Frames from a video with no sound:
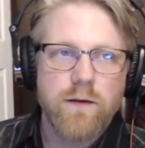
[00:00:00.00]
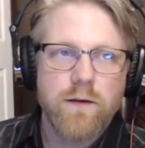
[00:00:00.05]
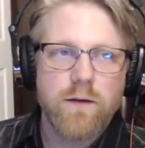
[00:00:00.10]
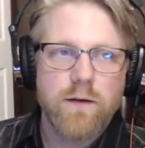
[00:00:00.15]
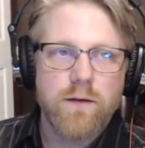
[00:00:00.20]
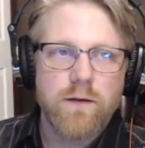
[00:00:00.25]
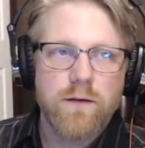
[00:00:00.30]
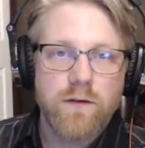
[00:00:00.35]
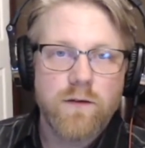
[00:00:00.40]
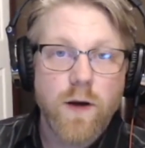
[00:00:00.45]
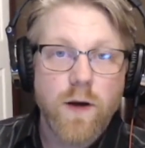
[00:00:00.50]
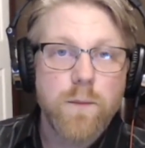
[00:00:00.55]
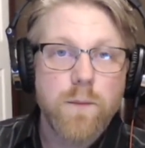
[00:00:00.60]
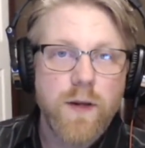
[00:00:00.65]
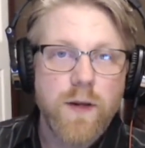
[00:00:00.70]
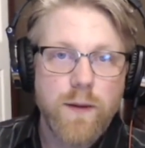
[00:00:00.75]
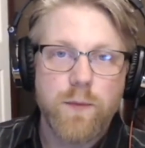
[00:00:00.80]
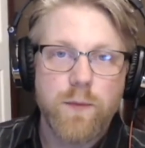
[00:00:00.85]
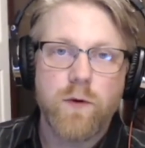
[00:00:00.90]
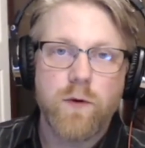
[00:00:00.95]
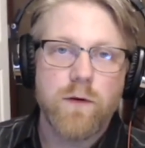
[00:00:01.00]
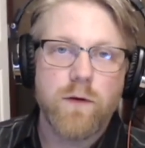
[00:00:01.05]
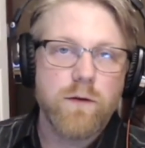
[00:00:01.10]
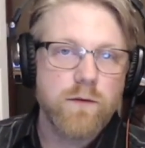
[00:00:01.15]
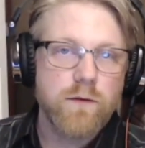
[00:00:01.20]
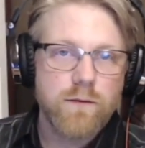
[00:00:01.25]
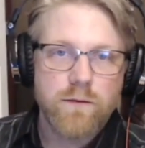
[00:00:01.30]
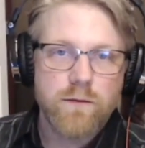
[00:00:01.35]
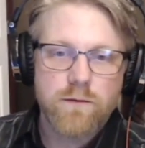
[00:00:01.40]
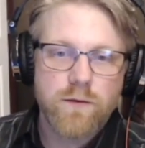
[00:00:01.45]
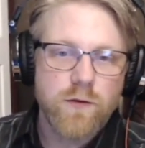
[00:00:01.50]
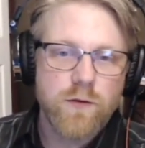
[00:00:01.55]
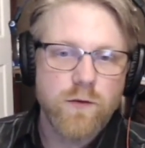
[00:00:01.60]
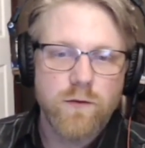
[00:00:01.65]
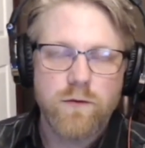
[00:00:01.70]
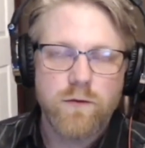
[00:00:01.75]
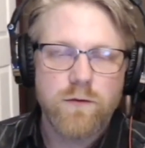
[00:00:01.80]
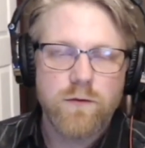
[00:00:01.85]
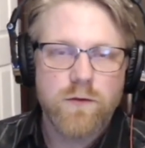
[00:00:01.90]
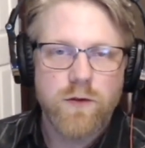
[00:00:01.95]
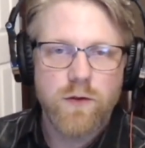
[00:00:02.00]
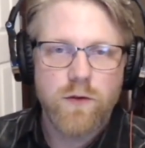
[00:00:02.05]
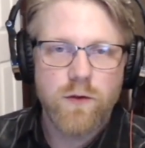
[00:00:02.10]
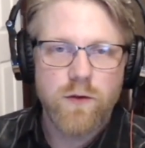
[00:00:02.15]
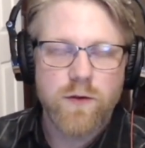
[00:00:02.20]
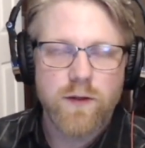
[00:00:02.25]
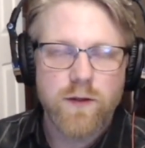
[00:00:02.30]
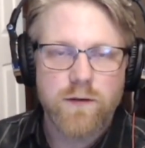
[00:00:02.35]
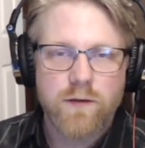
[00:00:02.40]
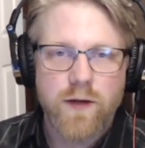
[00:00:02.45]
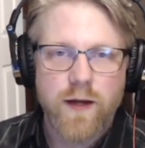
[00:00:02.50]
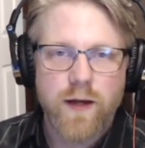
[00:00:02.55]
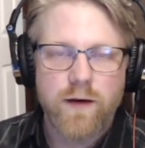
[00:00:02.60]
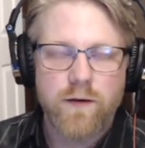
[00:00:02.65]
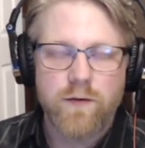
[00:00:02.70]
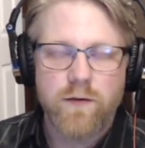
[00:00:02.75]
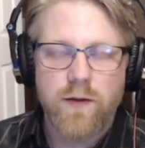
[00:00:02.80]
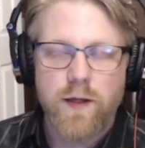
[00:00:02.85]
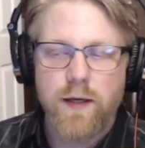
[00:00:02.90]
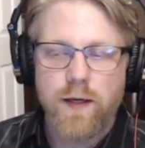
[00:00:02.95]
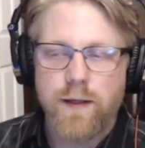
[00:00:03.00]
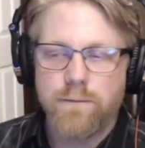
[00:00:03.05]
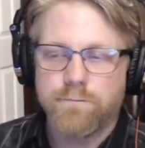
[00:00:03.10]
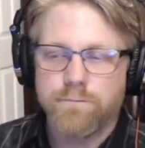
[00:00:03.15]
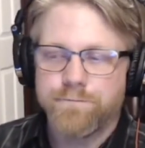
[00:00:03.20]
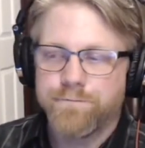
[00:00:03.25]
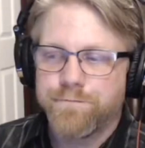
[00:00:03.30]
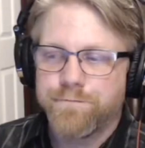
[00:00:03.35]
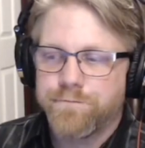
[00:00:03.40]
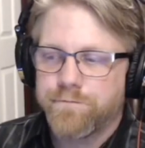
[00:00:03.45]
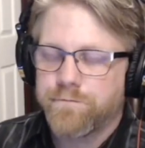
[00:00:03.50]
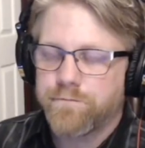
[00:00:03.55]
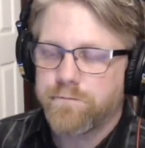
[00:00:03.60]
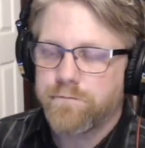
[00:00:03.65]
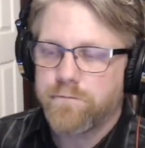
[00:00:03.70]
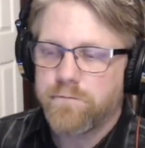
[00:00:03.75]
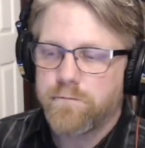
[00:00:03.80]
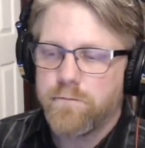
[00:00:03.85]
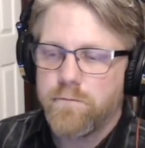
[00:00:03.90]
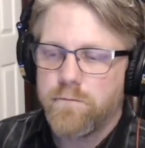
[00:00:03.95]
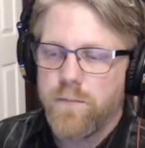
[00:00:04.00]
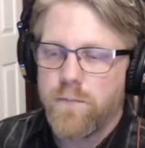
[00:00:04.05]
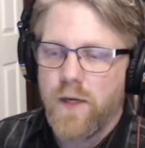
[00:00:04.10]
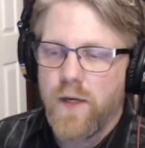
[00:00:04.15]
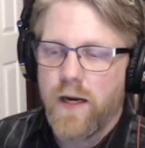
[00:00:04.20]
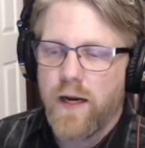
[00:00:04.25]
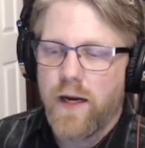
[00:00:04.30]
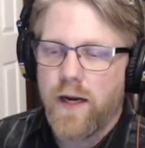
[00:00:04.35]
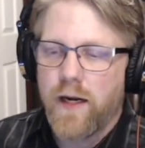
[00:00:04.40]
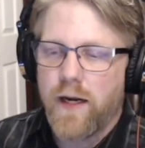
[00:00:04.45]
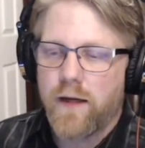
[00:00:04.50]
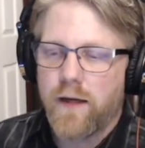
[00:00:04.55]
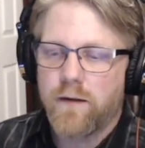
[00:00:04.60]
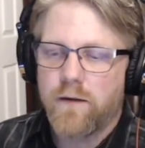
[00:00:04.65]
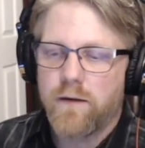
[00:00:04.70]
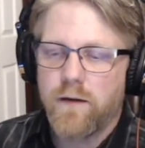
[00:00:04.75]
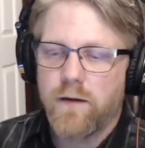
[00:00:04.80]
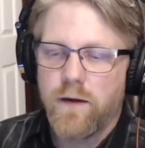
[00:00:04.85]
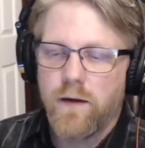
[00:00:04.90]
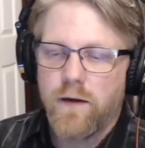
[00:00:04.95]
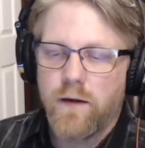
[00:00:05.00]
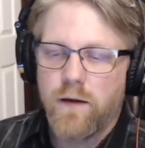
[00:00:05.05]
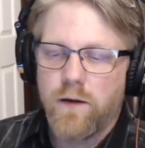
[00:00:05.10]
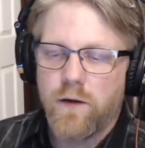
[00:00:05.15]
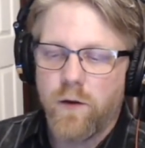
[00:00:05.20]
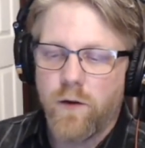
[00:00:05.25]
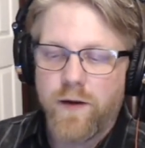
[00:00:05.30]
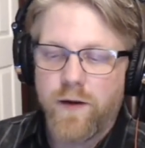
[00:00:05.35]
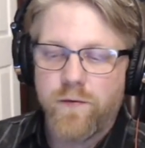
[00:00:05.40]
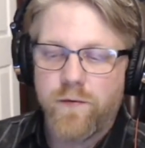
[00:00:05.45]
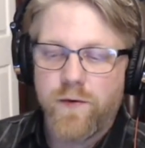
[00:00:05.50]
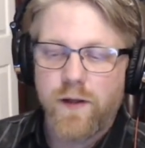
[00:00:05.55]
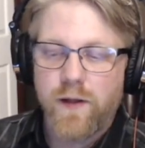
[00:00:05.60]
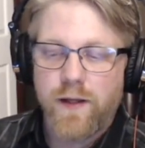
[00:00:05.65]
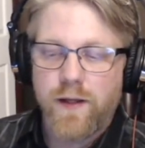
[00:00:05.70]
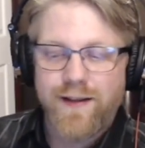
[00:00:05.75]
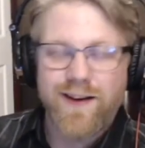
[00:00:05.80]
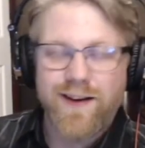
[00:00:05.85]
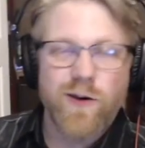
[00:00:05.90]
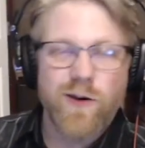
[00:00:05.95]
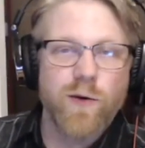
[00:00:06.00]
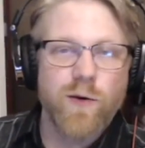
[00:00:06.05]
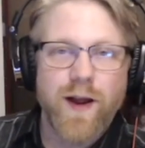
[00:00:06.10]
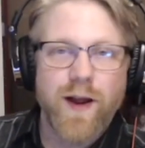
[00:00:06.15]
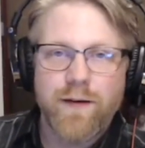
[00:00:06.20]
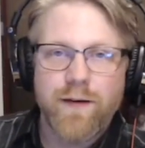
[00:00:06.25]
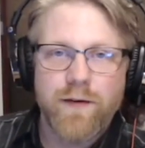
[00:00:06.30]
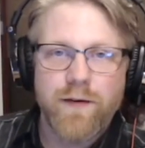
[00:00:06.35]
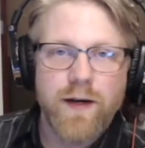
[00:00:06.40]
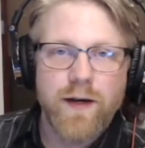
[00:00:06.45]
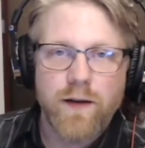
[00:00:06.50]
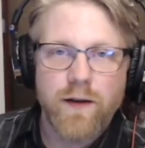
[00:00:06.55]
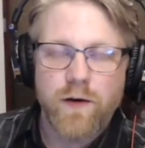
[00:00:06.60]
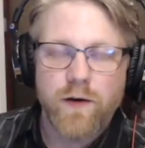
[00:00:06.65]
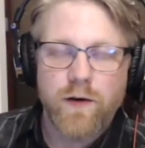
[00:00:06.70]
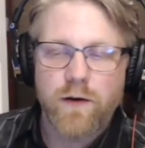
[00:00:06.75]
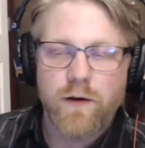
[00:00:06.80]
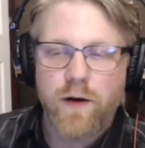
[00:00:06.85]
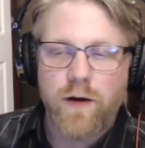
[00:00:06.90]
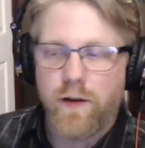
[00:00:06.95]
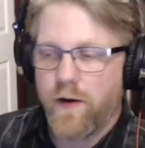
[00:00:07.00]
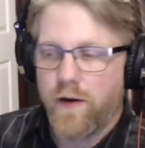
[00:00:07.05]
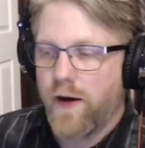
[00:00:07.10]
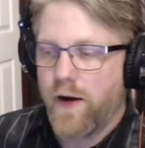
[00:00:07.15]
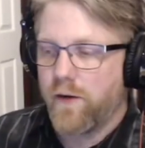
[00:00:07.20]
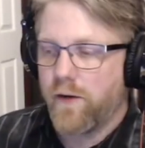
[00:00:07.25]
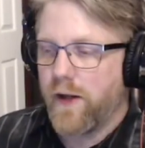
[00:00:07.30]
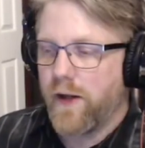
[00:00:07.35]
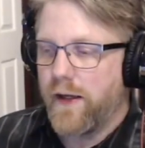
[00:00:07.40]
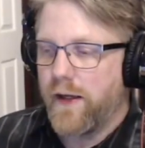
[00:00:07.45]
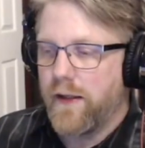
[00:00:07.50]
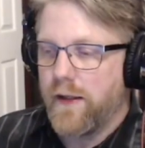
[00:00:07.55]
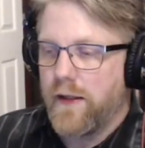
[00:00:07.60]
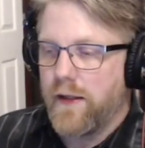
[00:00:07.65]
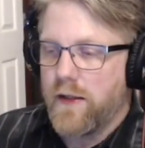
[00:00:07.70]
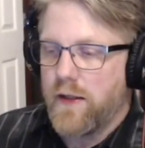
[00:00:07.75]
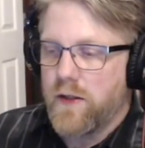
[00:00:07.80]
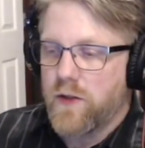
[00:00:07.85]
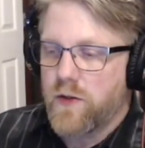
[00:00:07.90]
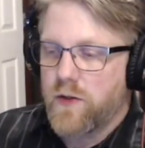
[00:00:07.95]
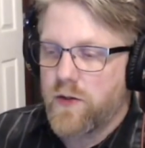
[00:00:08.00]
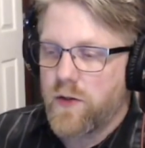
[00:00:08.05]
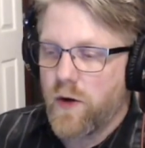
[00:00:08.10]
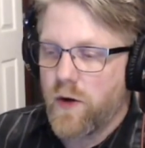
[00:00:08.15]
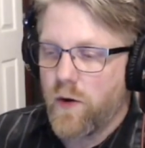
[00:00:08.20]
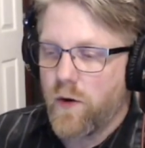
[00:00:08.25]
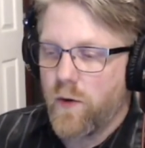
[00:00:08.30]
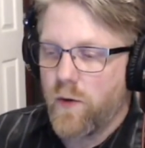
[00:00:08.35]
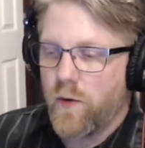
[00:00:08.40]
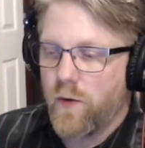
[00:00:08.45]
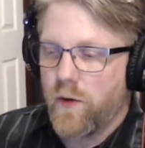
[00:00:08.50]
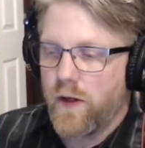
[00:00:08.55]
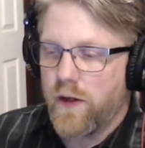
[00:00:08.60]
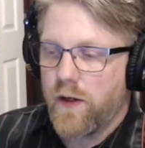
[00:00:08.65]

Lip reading: some people to do this kind of thing. And they feel like they don't have any other outlet. So